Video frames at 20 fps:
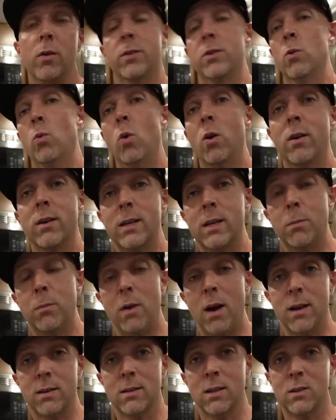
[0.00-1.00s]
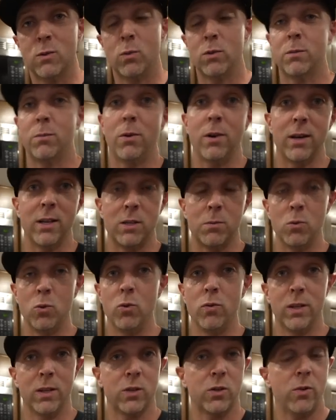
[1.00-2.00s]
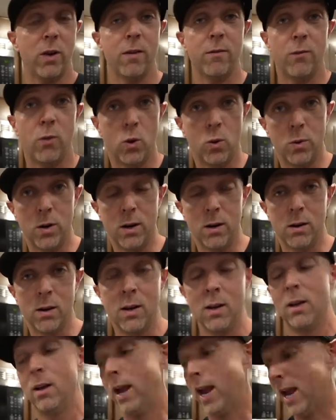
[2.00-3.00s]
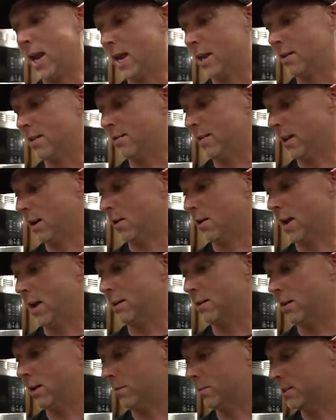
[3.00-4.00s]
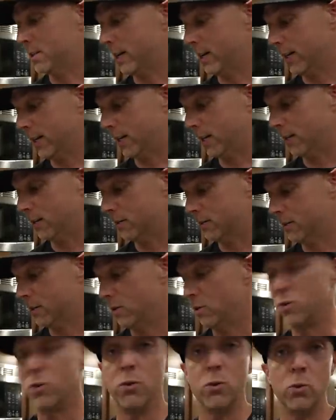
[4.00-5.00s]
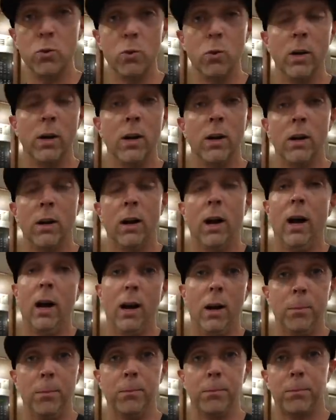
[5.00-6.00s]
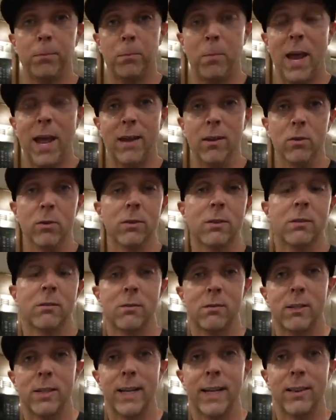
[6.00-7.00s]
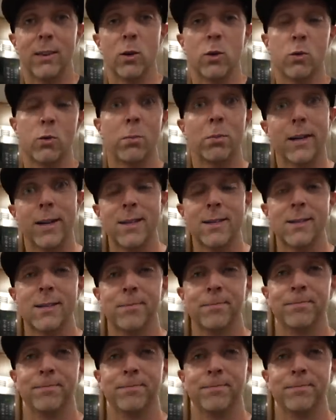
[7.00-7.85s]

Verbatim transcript: that the warranty process was pretty smooth and straightforward. And they ended up sending us new um, panels to get those replaced.